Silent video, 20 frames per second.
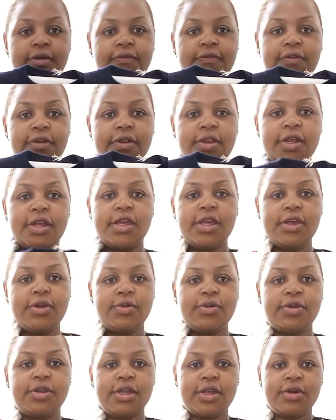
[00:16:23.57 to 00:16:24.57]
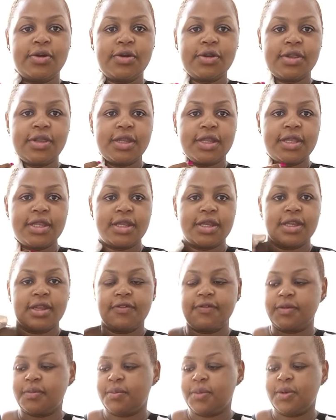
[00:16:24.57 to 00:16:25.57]
Very cute. I got this in
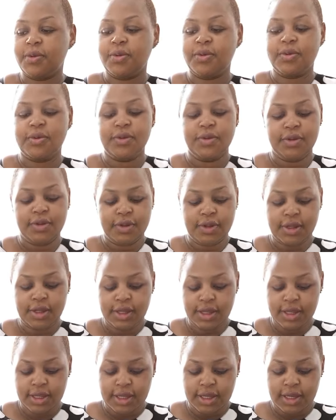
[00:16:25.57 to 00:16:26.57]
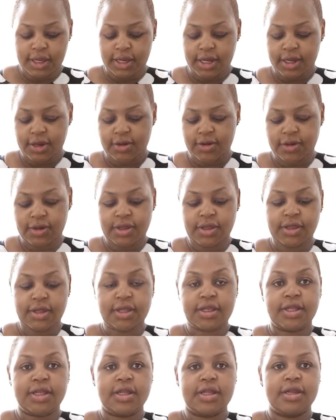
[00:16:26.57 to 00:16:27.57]
navy blue and I got
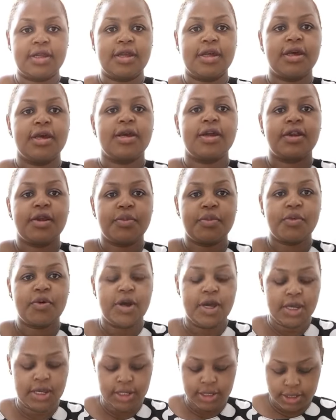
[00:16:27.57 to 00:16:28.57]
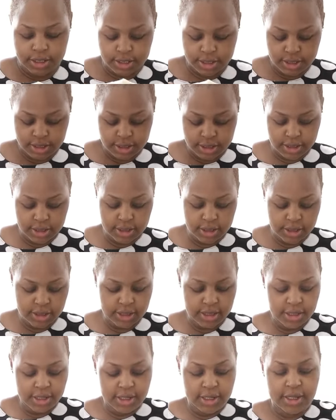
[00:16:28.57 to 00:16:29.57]
this in cream white.
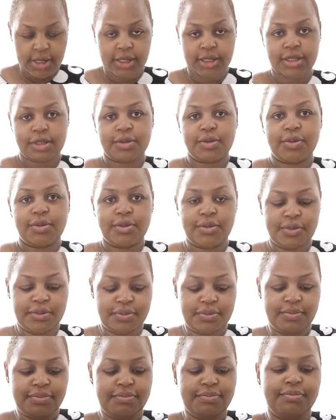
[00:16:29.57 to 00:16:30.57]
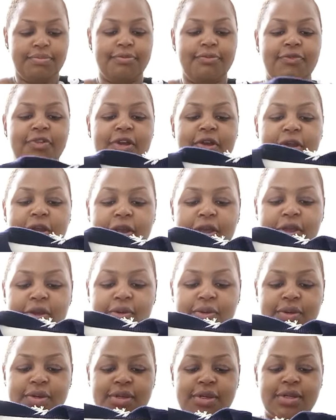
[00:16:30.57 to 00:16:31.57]
So very
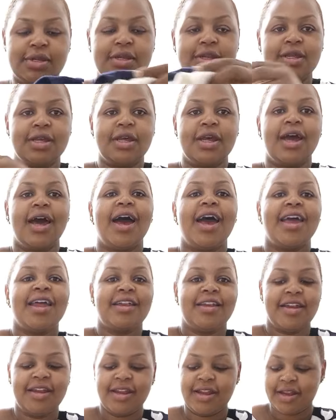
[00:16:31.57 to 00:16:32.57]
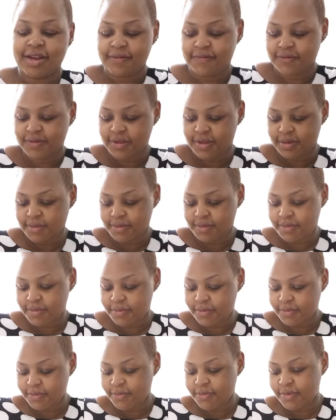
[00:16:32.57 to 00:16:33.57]
cute. I really loved them.
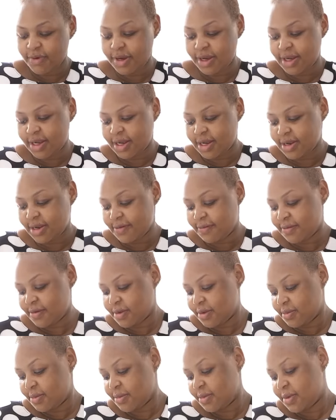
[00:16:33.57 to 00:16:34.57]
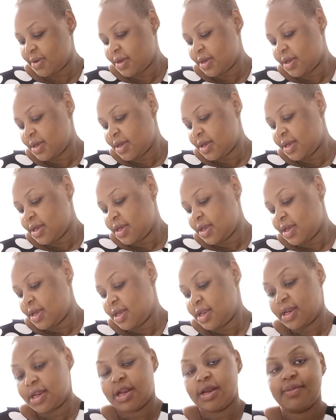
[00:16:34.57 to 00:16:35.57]
Really loved them.
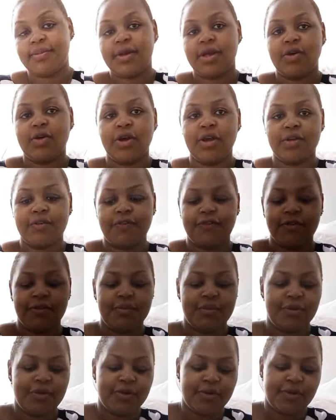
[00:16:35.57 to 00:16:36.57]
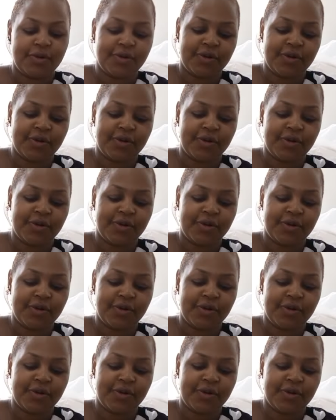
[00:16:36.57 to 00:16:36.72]
And I'll be going for more.